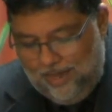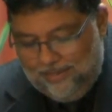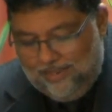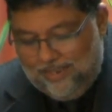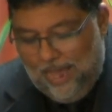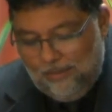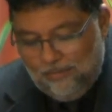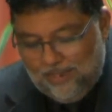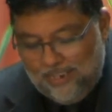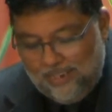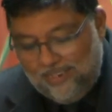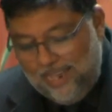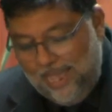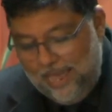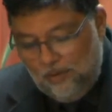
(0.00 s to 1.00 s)

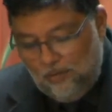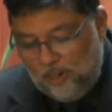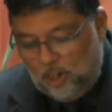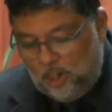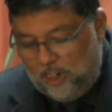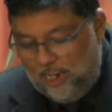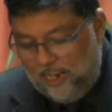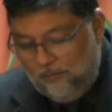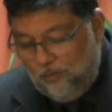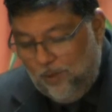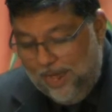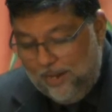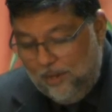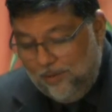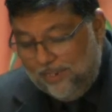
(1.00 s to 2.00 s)
Samson's head was shaved
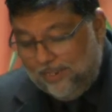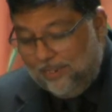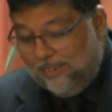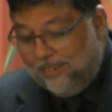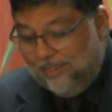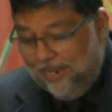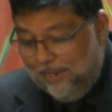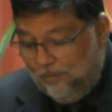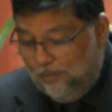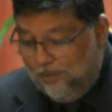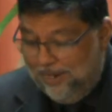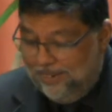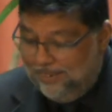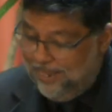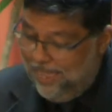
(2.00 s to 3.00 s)
while he was asleep
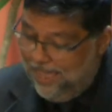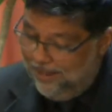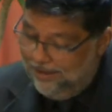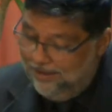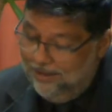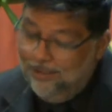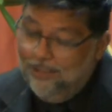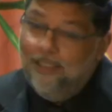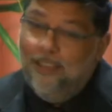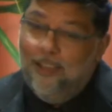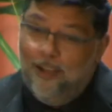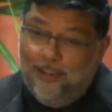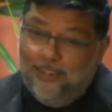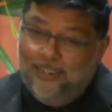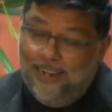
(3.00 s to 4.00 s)
with his head
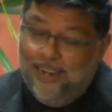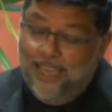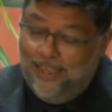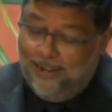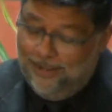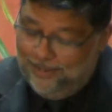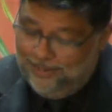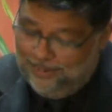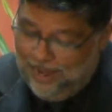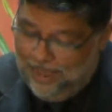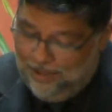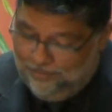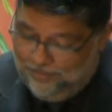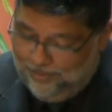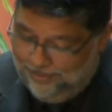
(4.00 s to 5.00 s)
on Delilah's
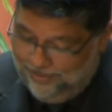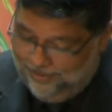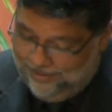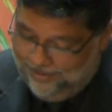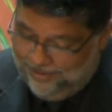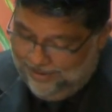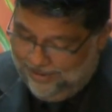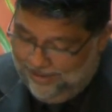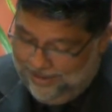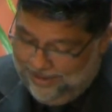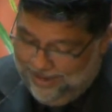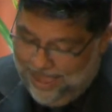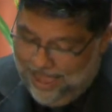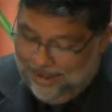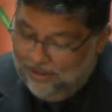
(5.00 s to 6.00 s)
lap.
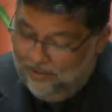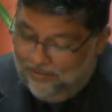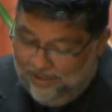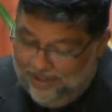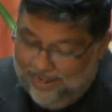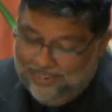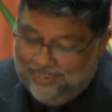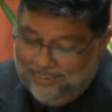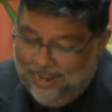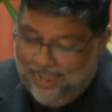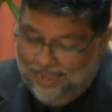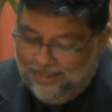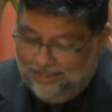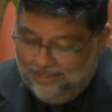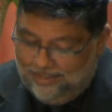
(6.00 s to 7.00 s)
And the
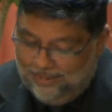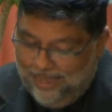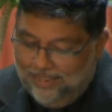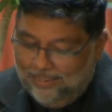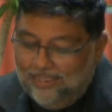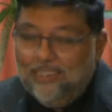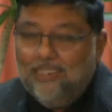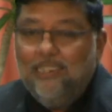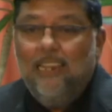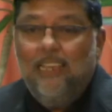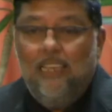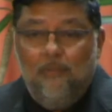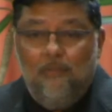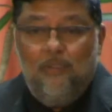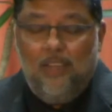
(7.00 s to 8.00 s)
Philistines
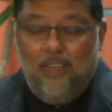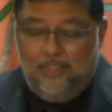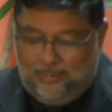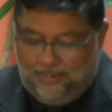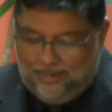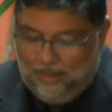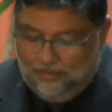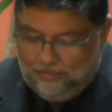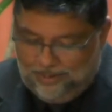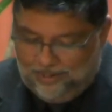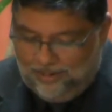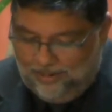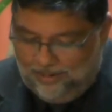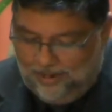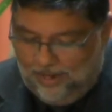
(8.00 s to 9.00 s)
enslaved
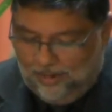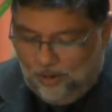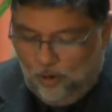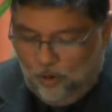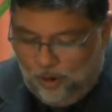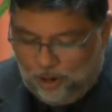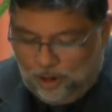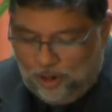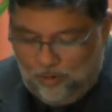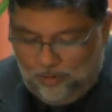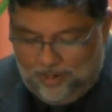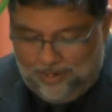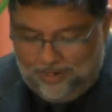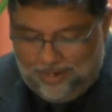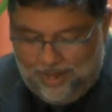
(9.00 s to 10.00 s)
Samson and gouged
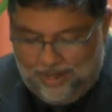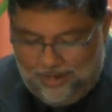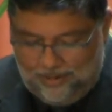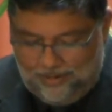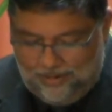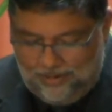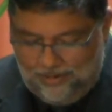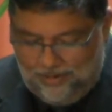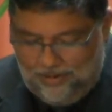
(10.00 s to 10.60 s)
out his eyes.